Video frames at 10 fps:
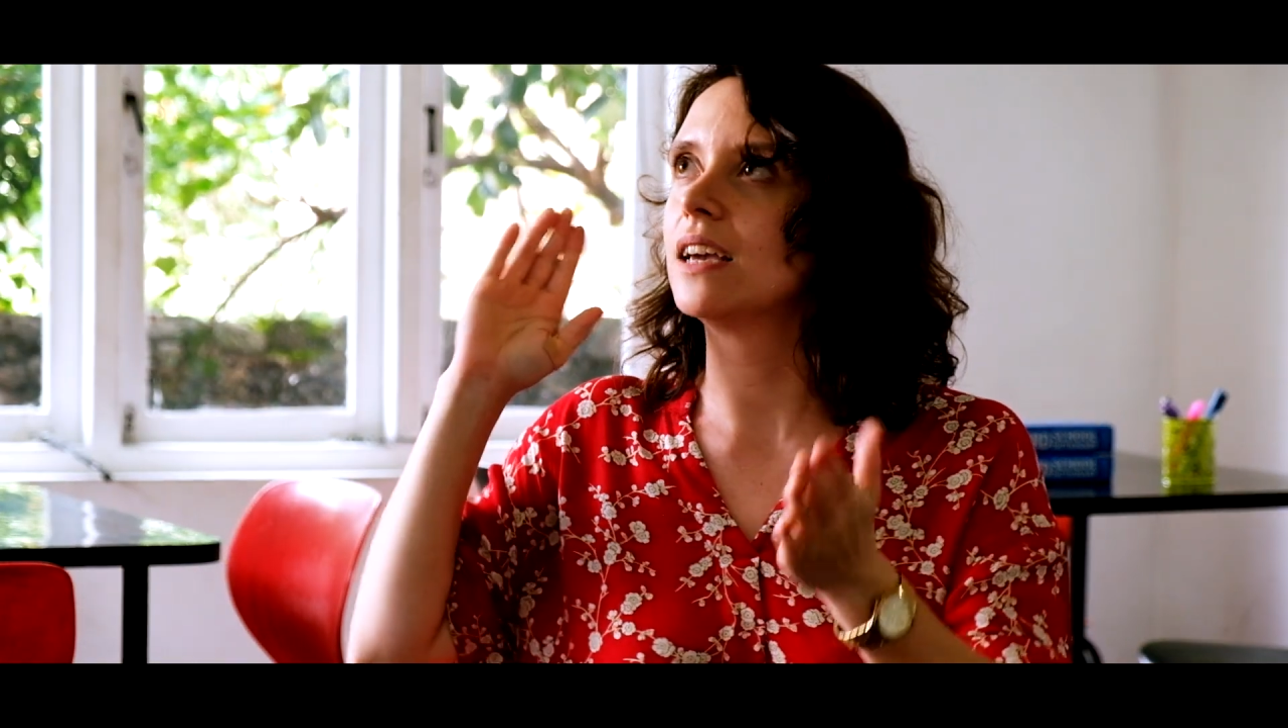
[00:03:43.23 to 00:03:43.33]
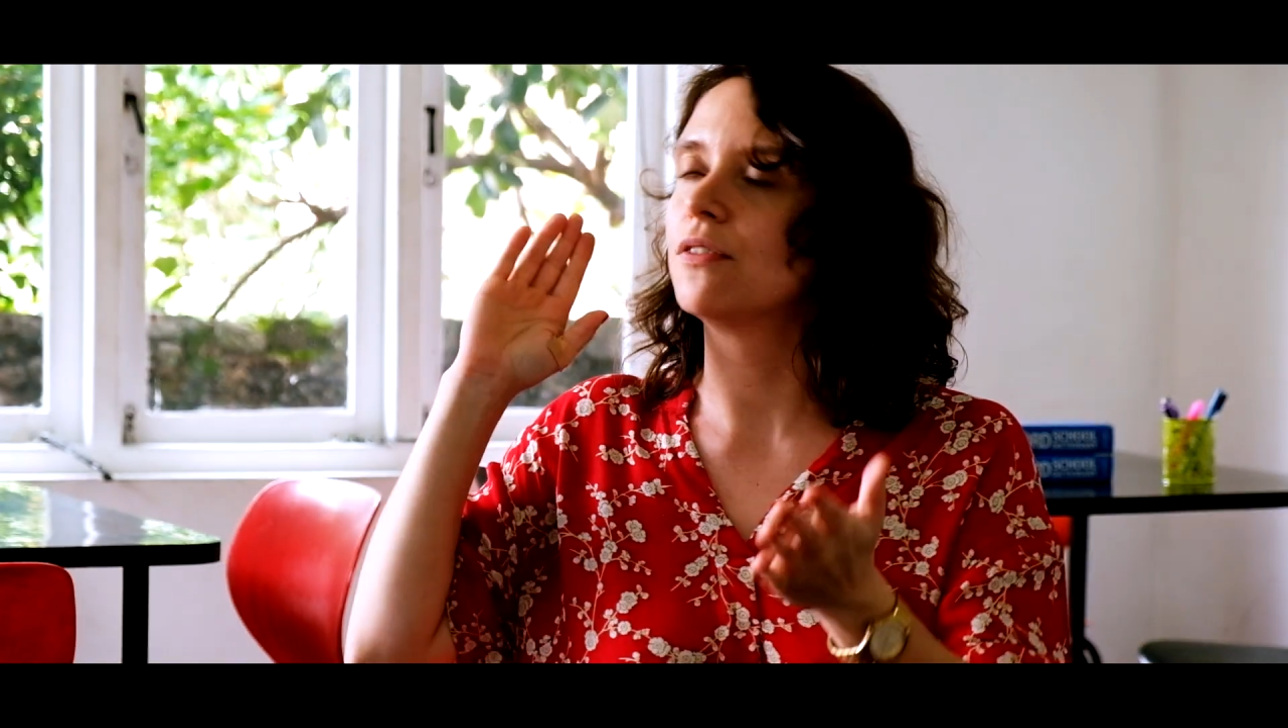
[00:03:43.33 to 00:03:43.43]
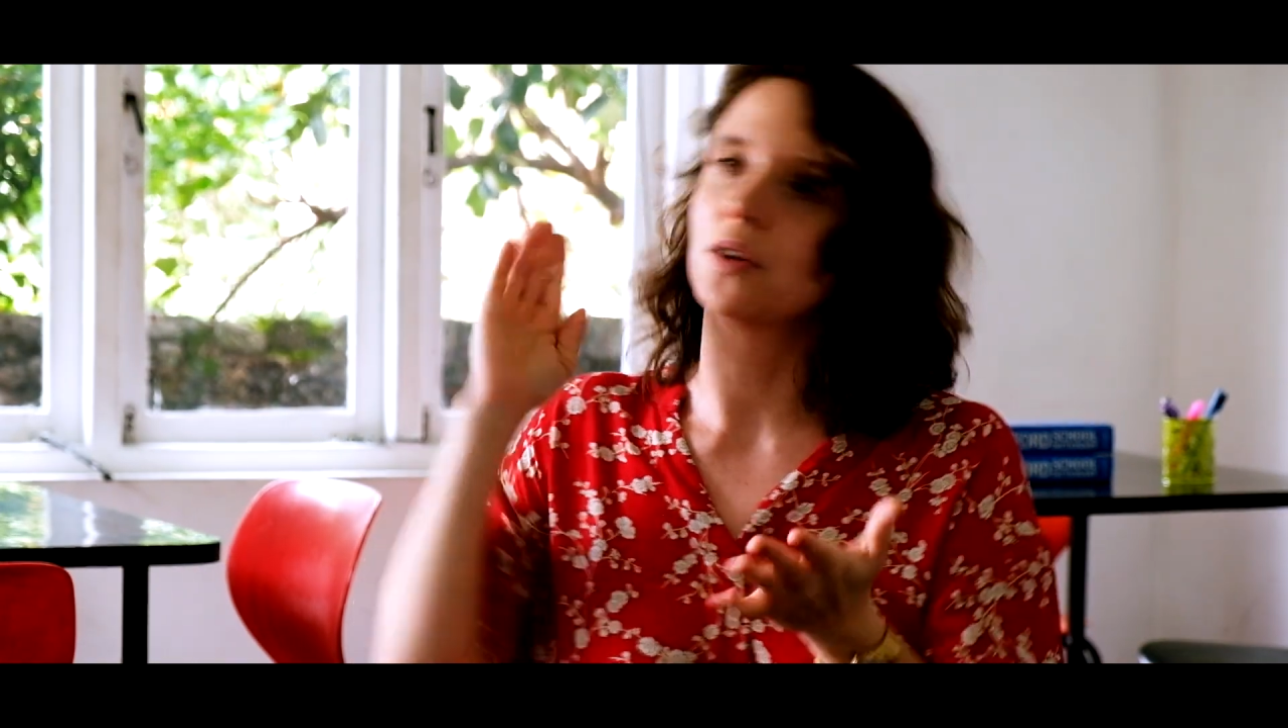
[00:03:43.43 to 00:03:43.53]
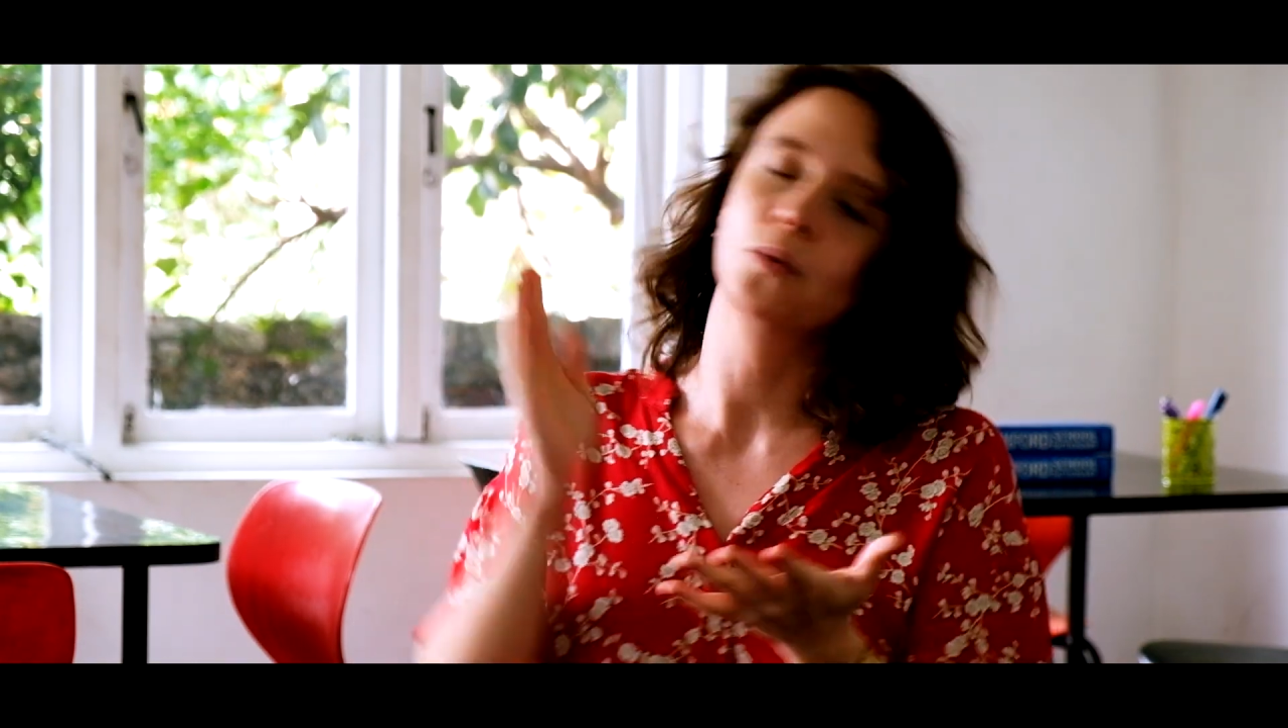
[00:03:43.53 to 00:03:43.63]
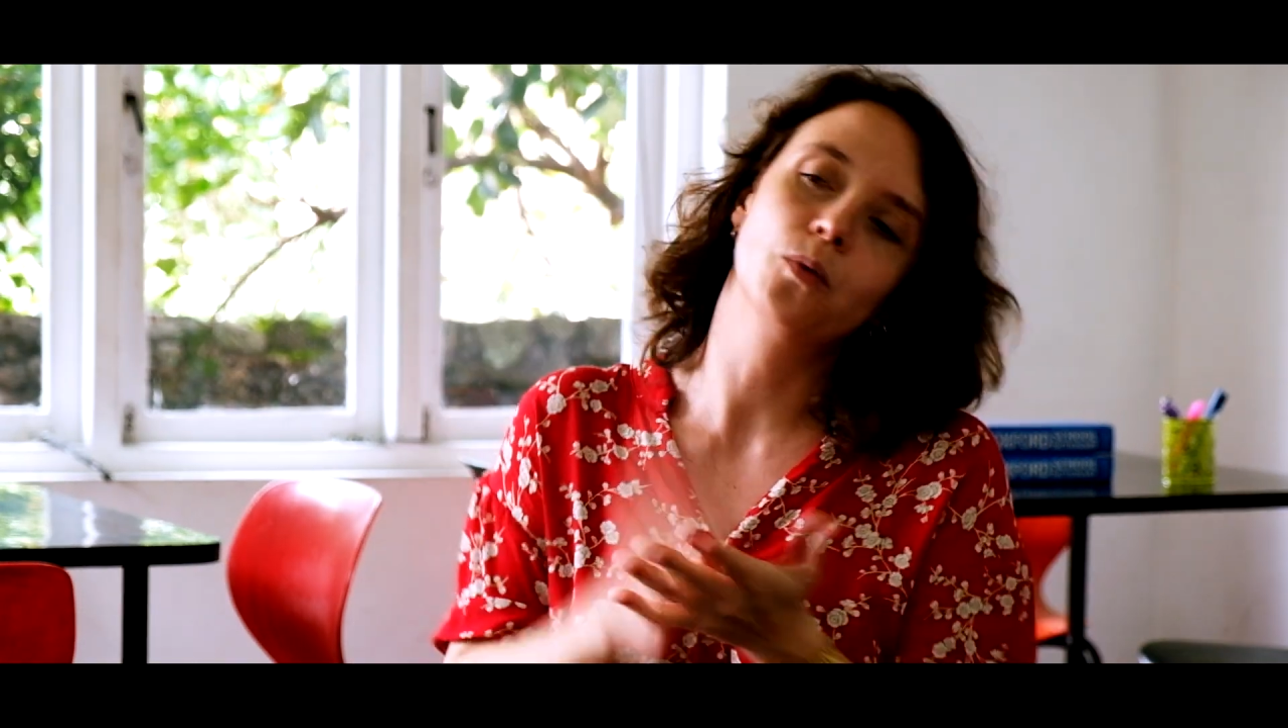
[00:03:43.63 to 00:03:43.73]

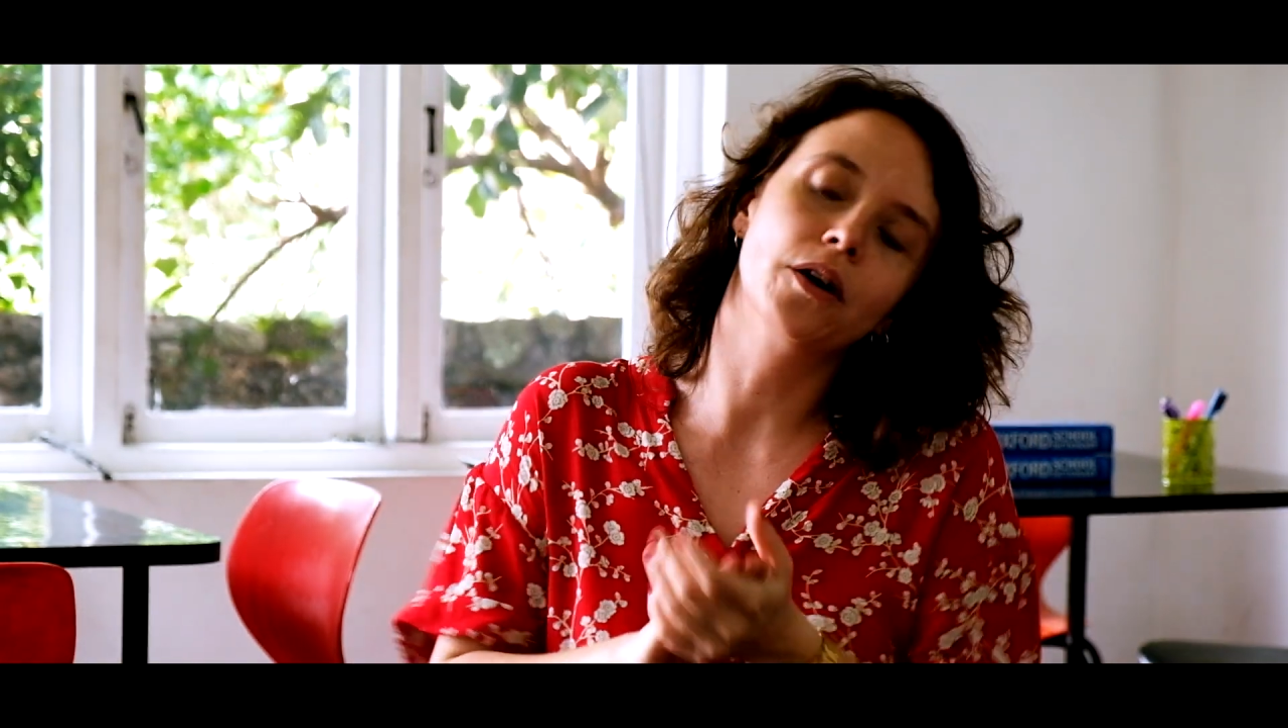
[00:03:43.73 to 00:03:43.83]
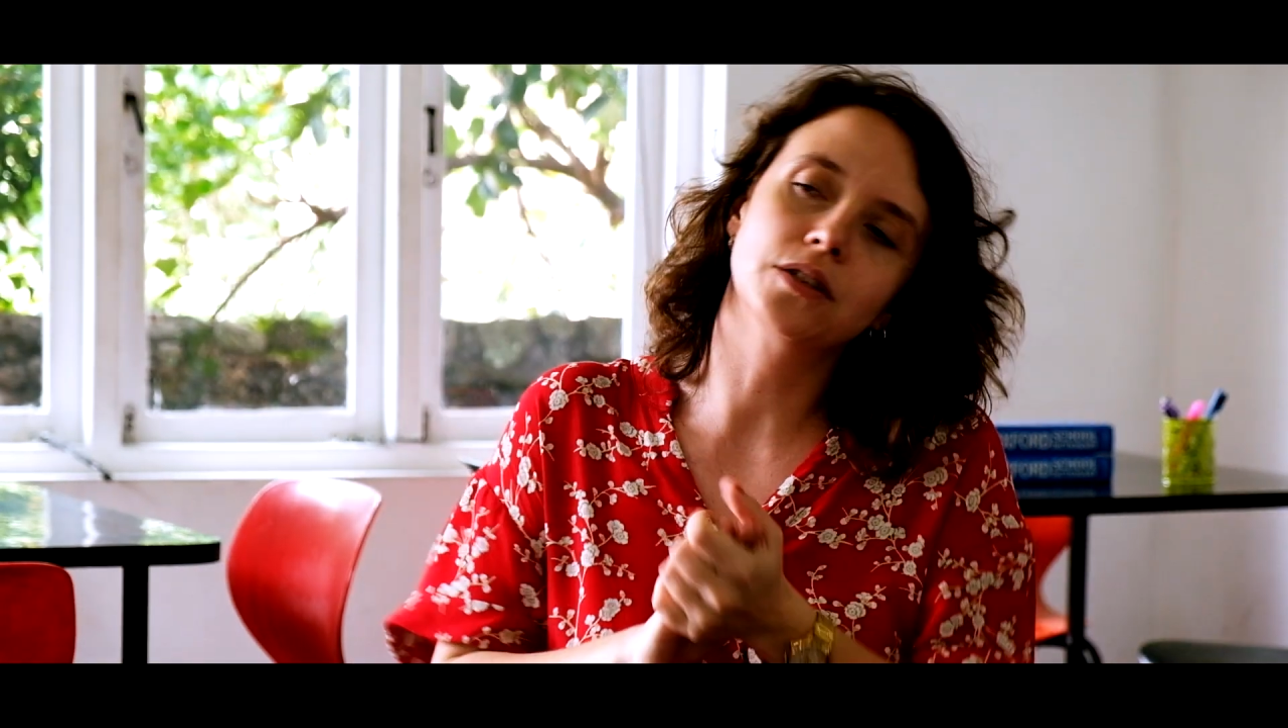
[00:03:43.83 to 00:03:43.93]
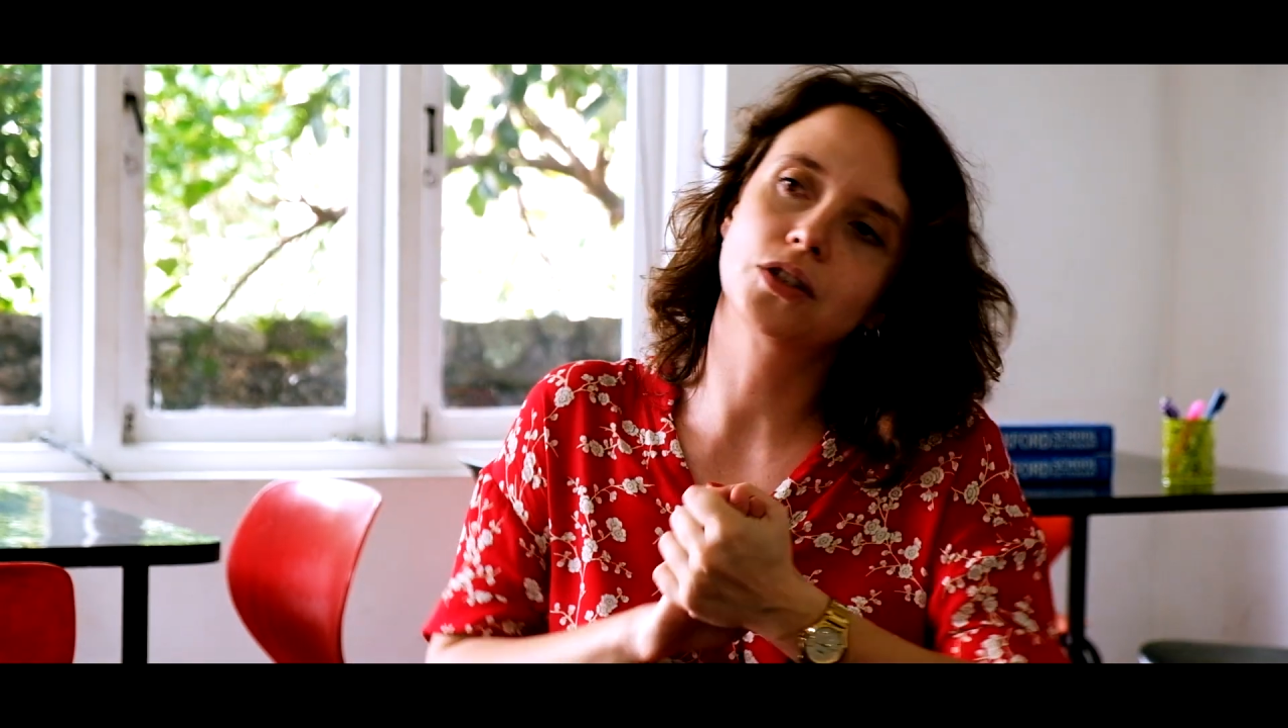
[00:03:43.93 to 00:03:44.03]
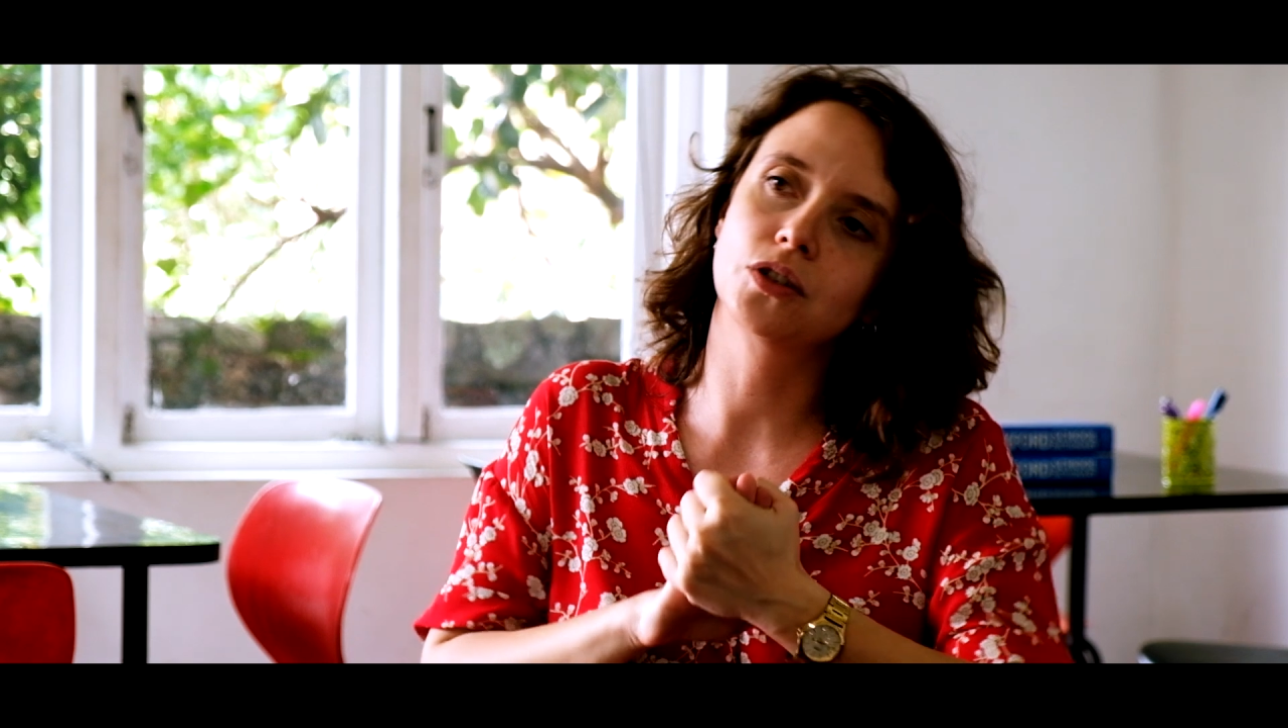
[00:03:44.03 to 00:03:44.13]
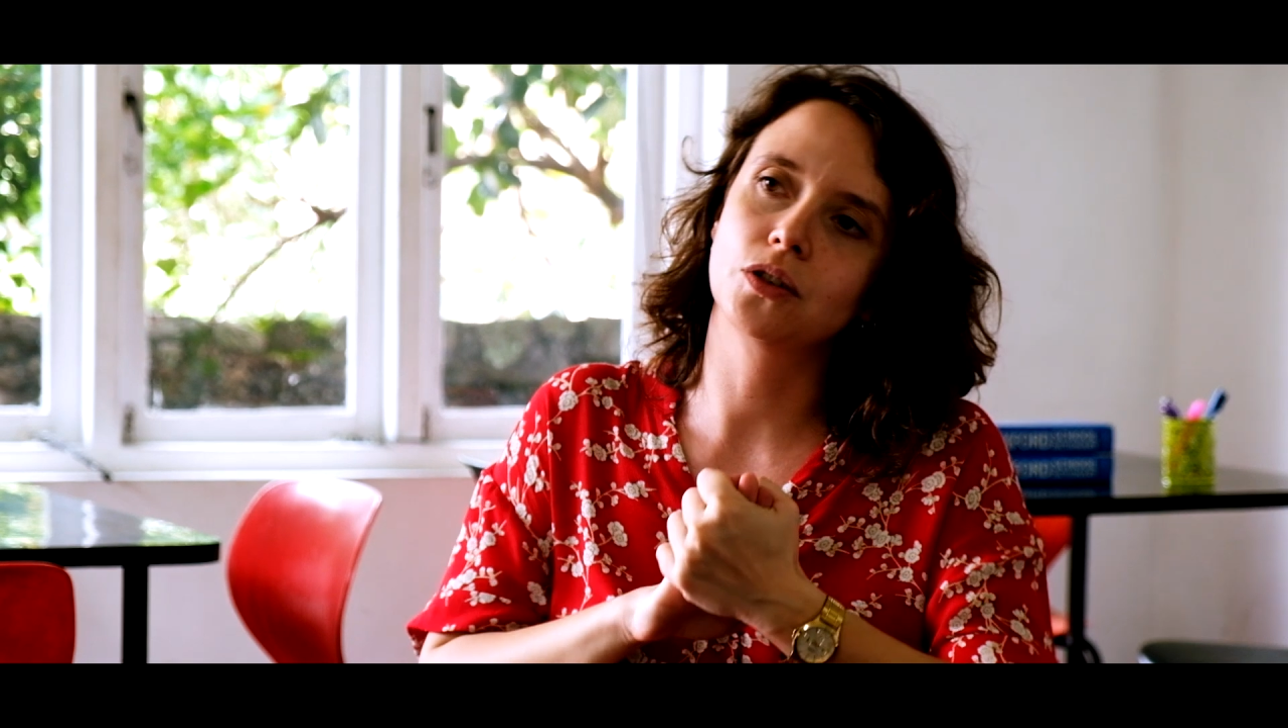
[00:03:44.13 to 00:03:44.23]
if you want